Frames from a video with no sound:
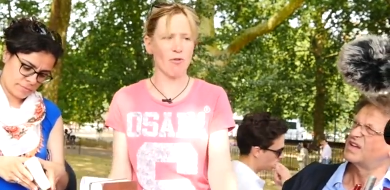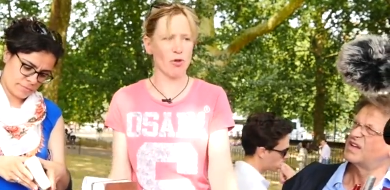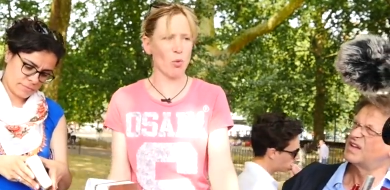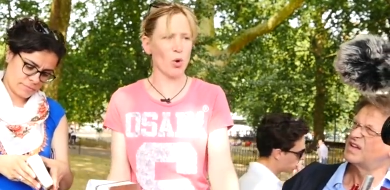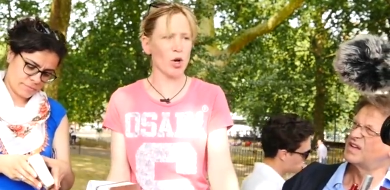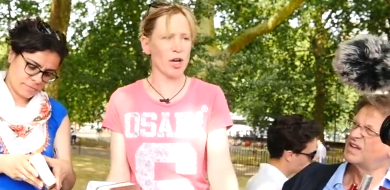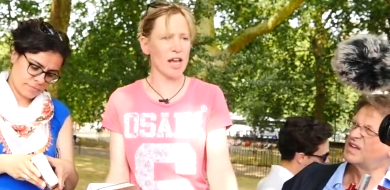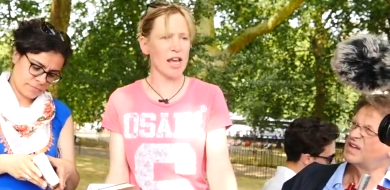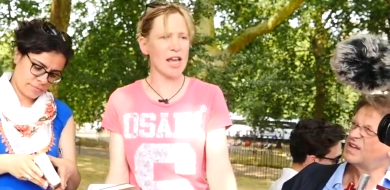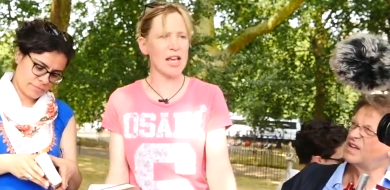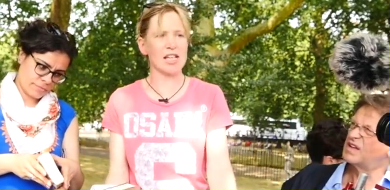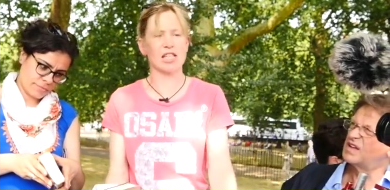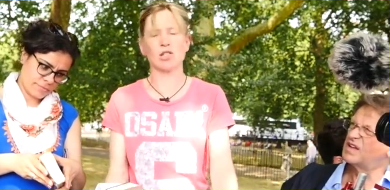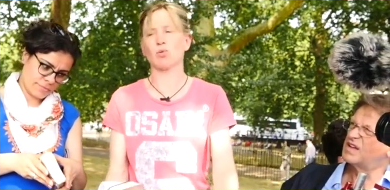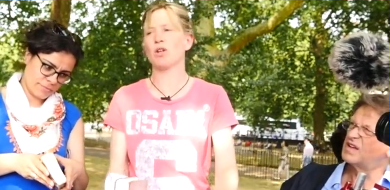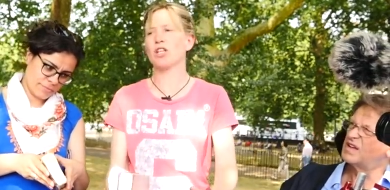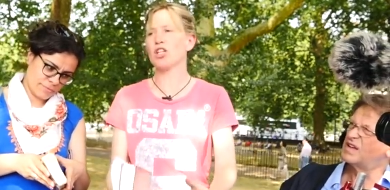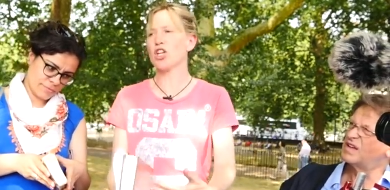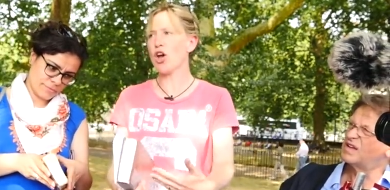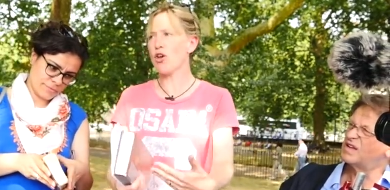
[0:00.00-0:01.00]
Speaker 1: for what it
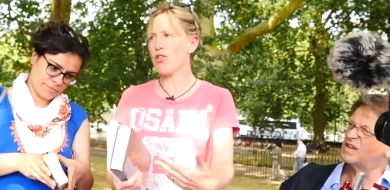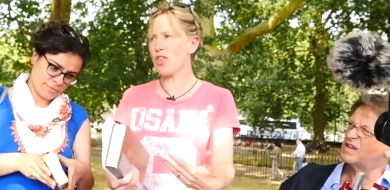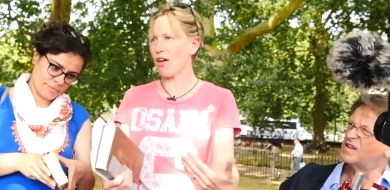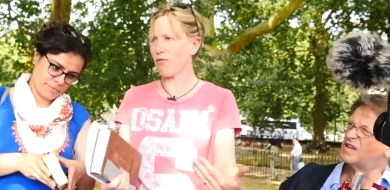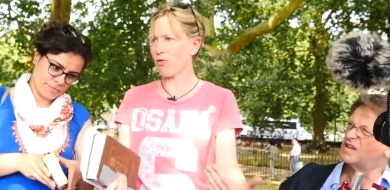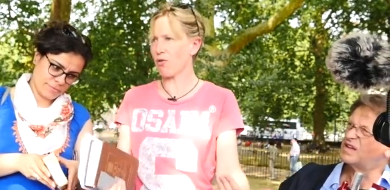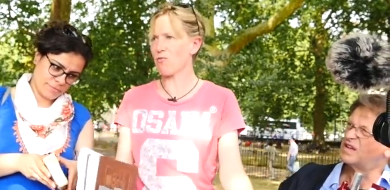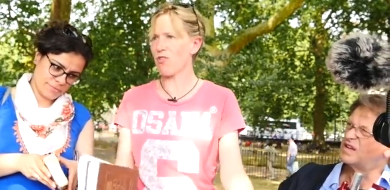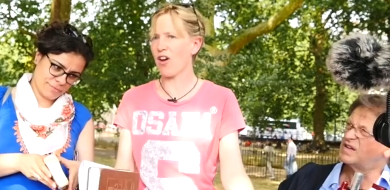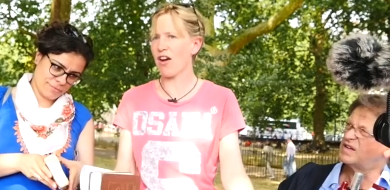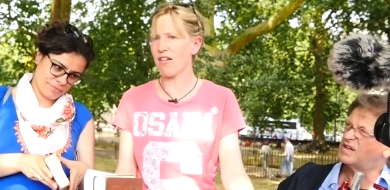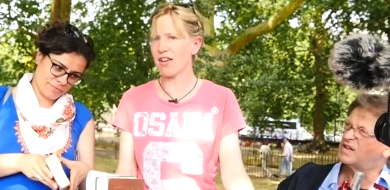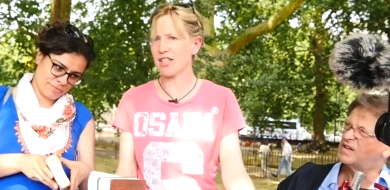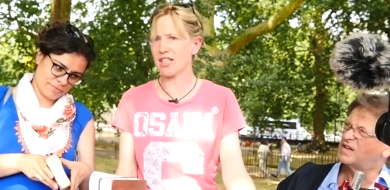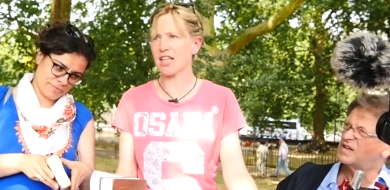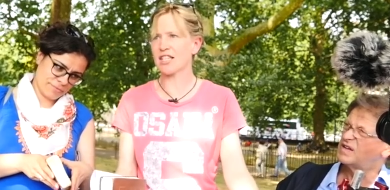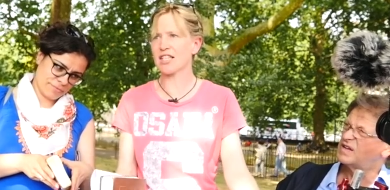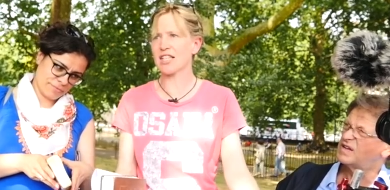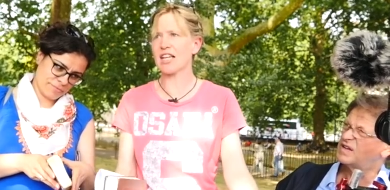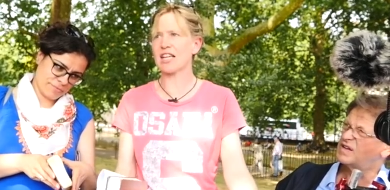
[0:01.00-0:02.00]
is. We know that from
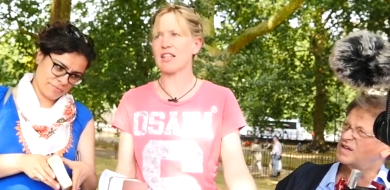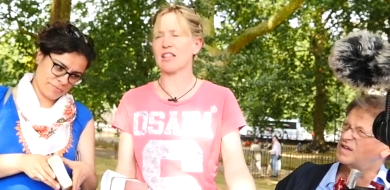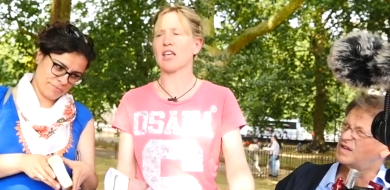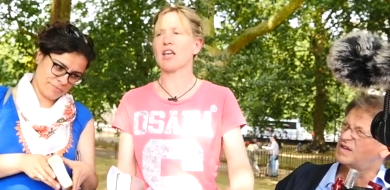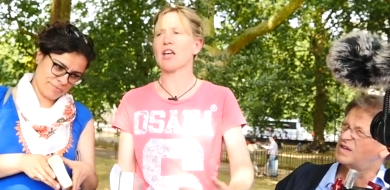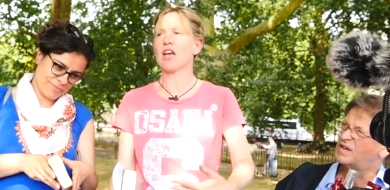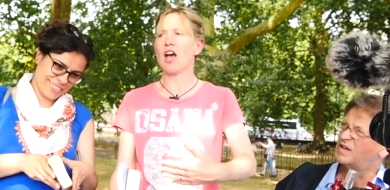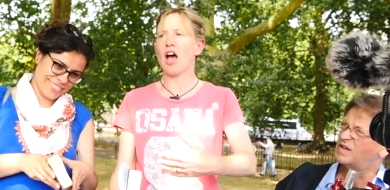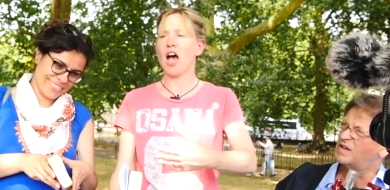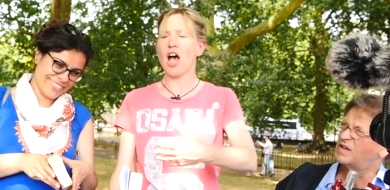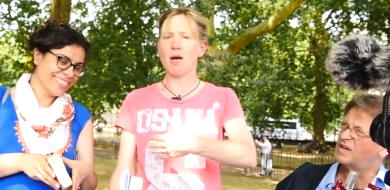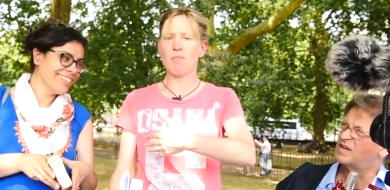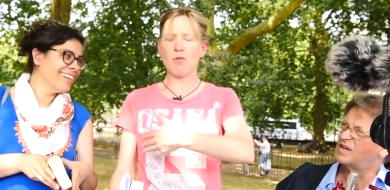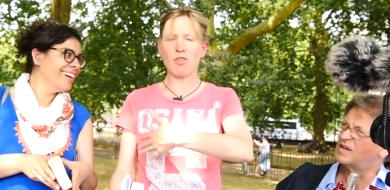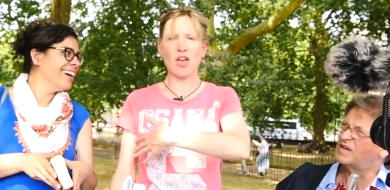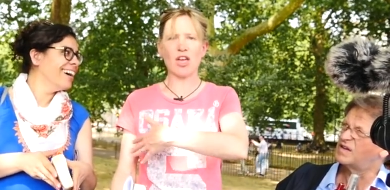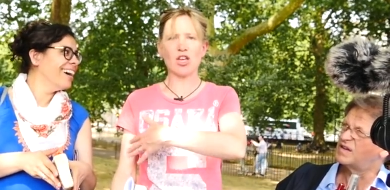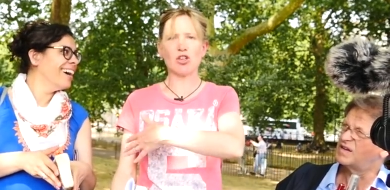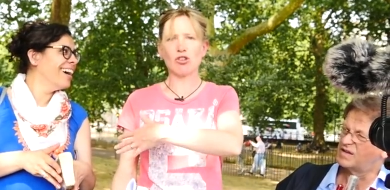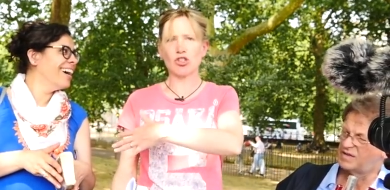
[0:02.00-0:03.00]
various hadith
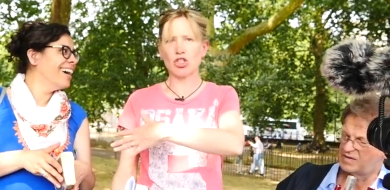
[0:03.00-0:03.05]
um, that you